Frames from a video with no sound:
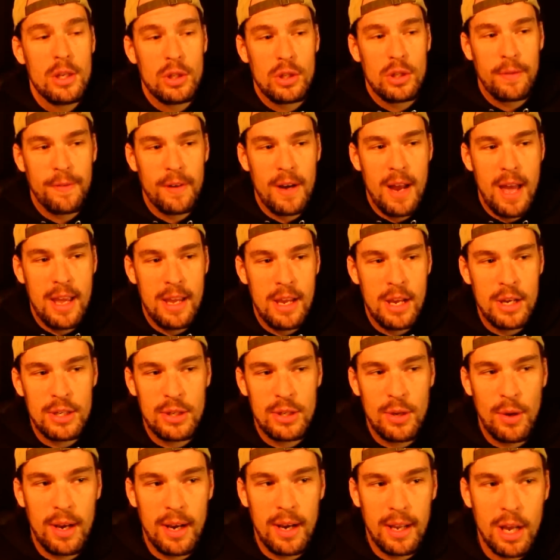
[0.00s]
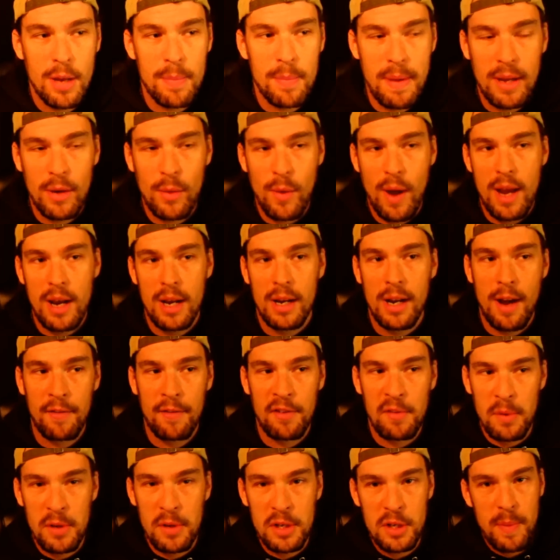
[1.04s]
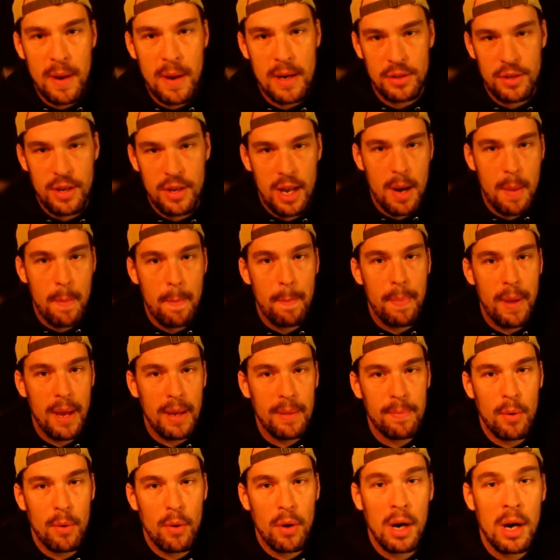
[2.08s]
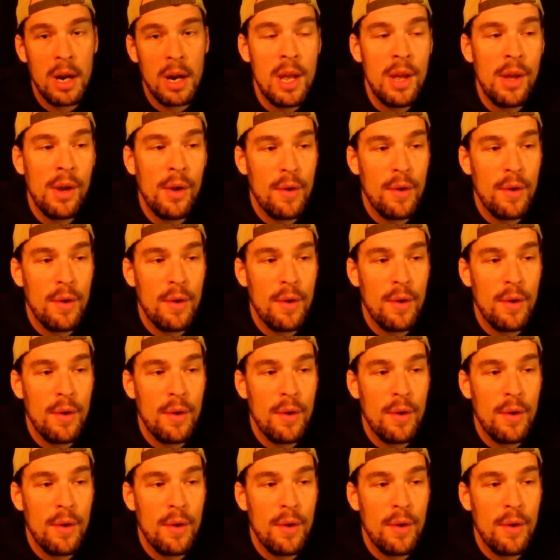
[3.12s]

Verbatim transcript: so if you're not used to it it could be quite uncomfortable especially in a big bore